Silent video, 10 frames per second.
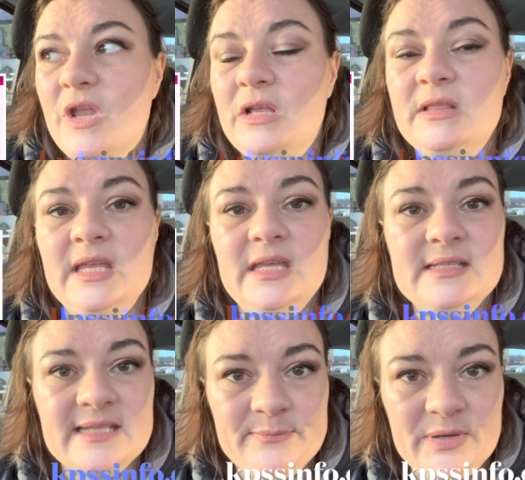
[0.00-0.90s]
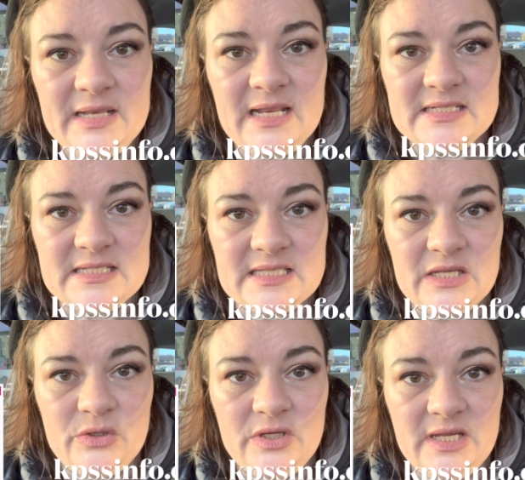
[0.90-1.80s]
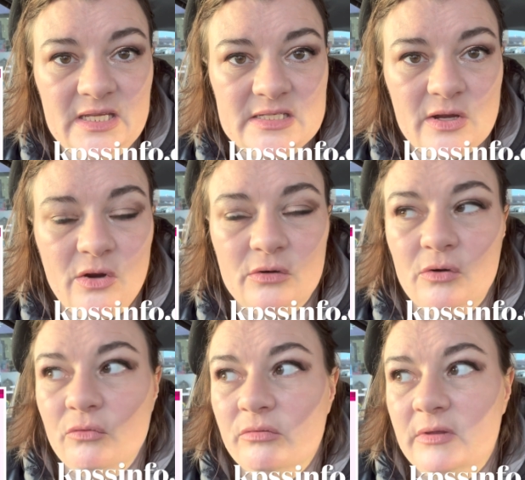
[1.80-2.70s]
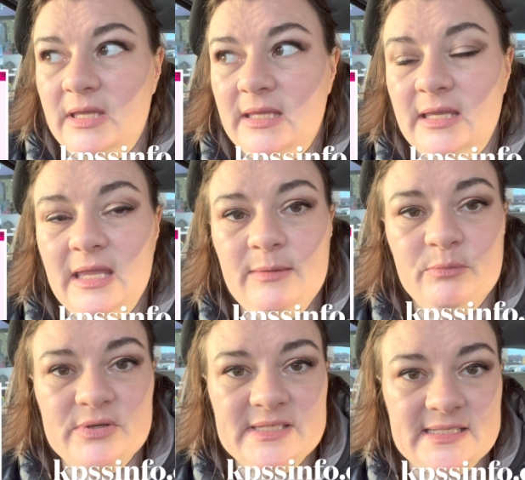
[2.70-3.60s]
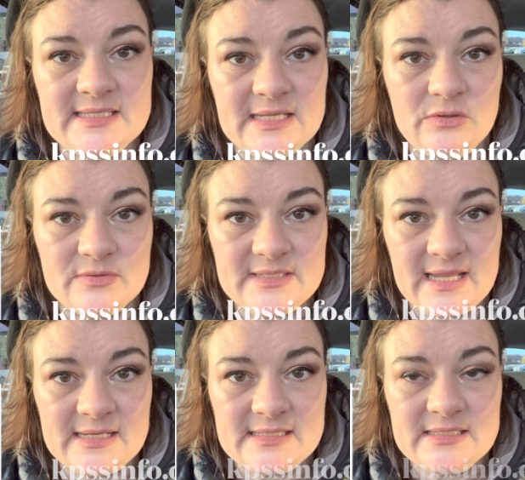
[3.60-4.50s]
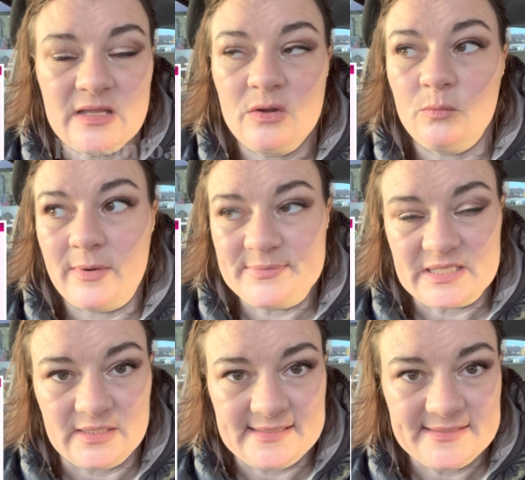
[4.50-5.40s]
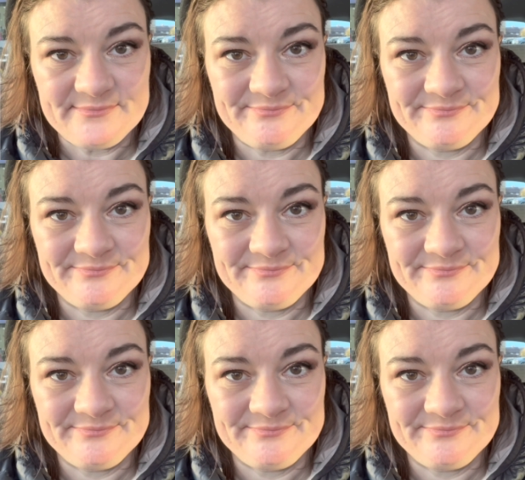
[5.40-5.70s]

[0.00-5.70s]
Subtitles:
template letters that you need are on the Keep Prison Single Sex website.